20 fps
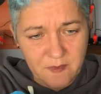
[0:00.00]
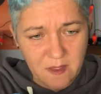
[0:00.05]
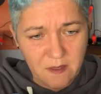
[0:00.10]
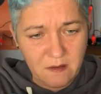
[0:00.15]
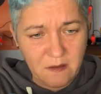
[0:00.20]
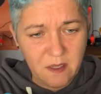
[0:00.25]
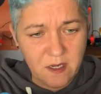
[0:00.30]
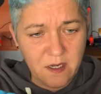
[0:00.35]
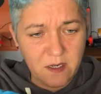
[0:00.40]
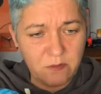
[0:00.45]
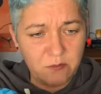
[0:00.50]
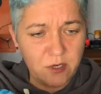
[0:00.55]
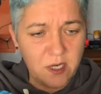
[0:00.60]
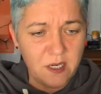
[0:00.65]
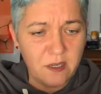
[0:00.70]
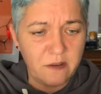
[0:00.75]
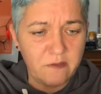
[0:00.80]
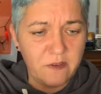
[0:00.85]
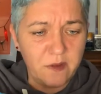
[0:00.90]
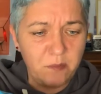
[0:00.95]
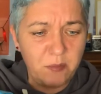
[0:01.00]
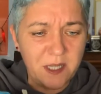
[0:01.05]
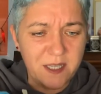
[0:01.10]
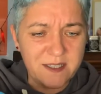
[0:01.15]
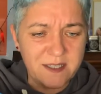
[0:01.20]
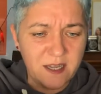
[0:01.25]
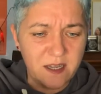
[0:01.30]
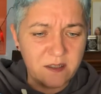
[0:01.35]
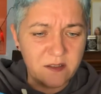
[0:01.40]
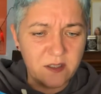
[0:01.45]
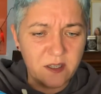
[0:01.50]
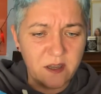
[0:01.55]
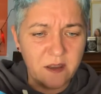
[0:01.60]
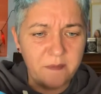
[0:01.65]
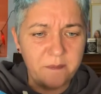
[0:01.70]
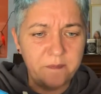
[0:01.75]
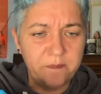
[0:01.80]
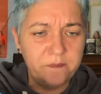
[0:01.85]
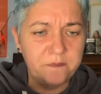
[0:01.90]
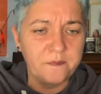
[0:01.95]
Getting rid of the placenta.
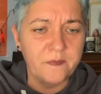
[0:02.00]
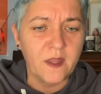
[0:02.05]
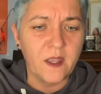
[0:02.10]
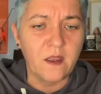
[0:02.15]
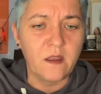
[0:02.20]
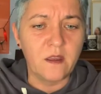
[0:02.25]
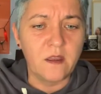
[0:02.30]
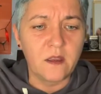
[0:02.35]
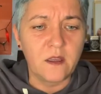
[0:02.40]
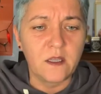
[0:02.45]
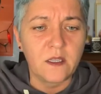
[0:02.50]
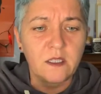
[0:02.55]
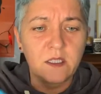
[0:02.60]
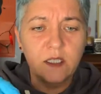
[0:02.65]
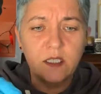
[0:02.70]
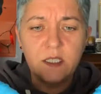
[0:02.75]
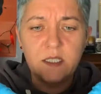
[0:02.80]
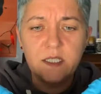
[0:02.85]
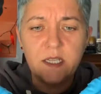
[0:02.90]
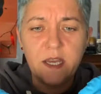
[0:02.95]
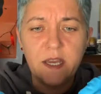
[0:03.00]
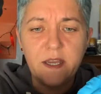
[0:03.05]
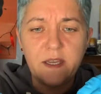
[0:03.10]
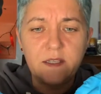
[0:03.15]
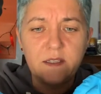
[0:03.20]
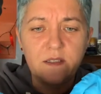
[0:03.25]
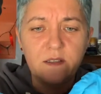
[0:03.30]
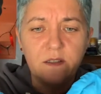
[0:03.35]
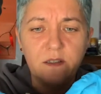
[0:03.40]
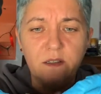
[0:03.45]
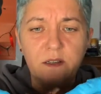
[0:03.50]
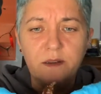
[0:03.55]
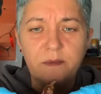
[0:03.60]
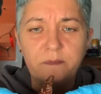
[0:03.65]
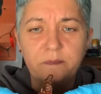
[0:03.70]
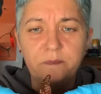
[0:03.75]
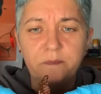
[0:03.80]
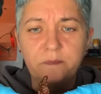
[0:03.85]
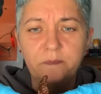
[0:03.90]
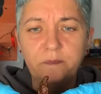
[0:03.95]
It has
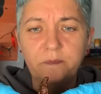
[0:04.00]
um,